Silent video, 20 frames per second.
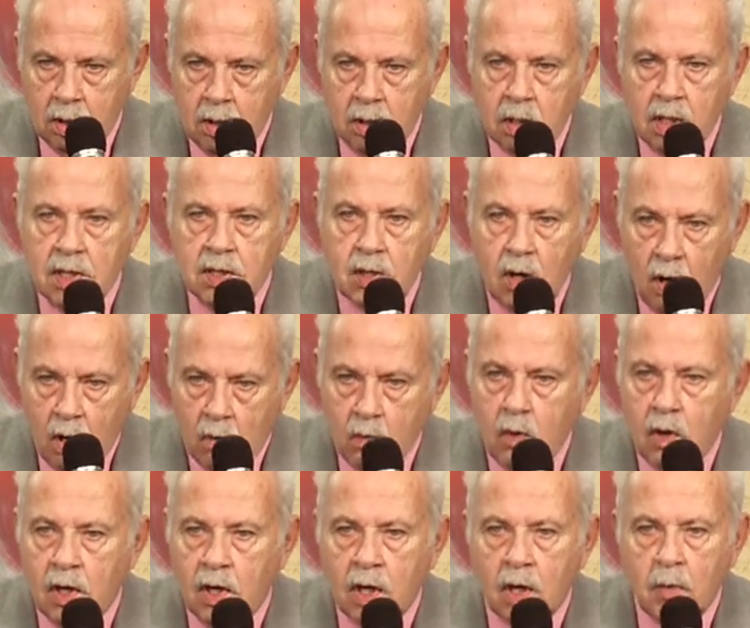these
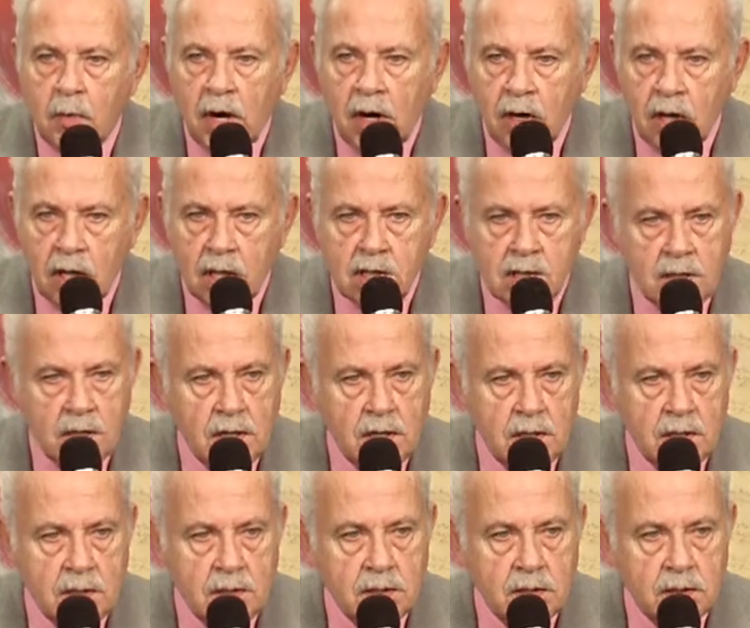hardworking American
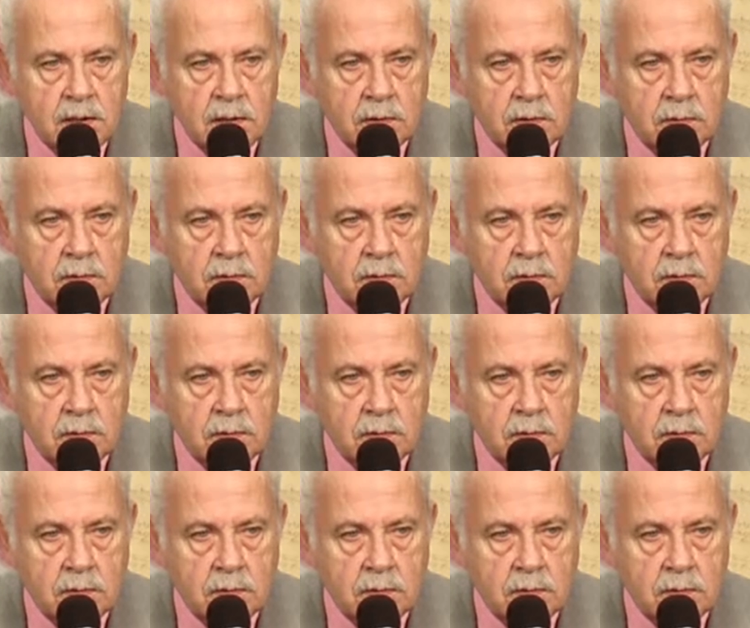citizens.